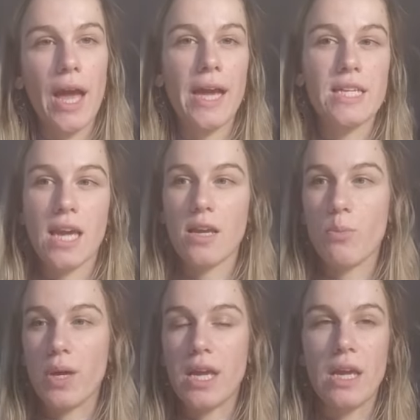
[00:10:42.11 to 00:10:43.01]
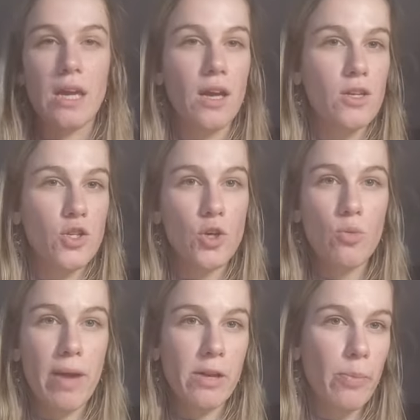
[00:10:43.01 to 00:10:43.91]
It can be 2
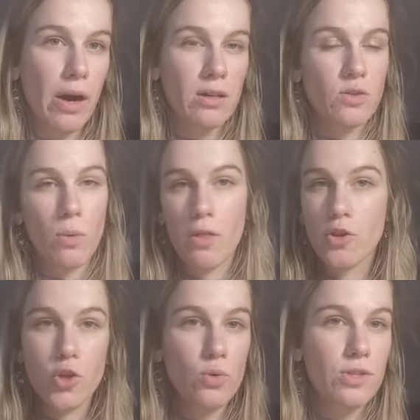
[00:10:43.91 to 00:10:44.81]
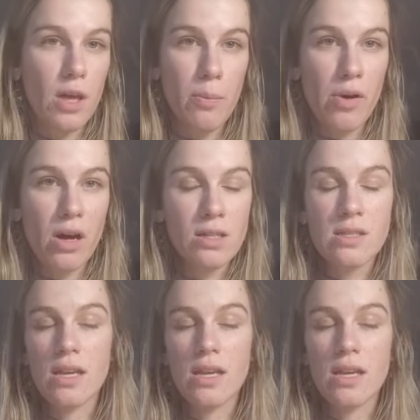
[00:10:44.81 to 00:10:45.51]
main parts with 2 subparts,